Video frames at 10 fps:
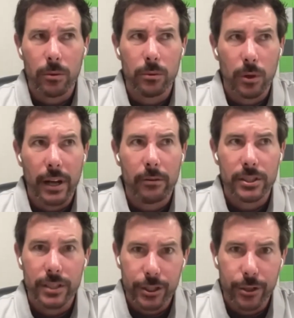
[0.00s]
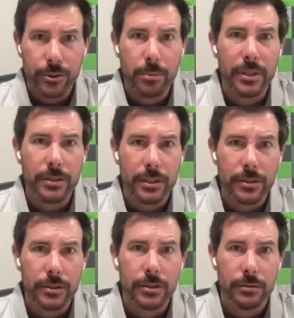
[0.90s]
We're, we're now in six years of
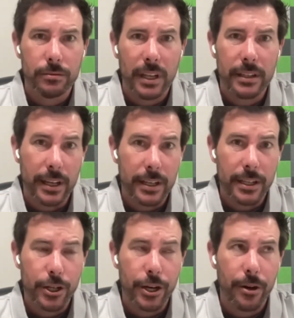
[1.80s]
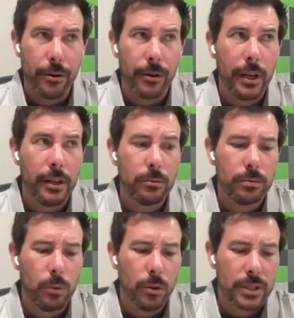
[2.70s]
business at the end of this year,
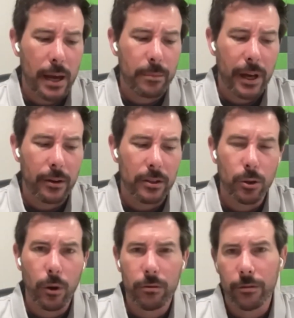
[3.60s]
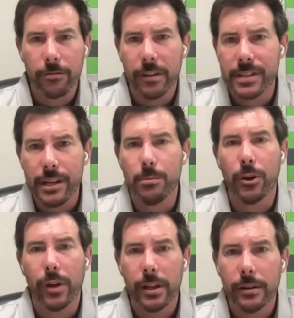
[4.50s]
and we'll top out a little over fifteen
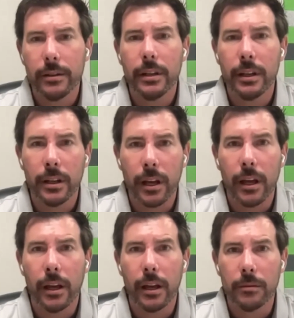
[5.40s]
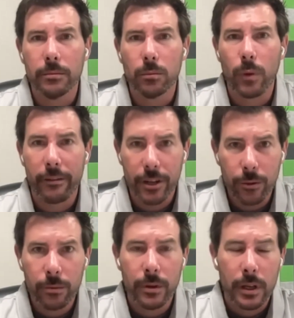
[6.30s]
million in uh,
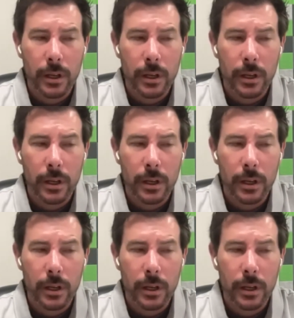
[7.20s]
revenue.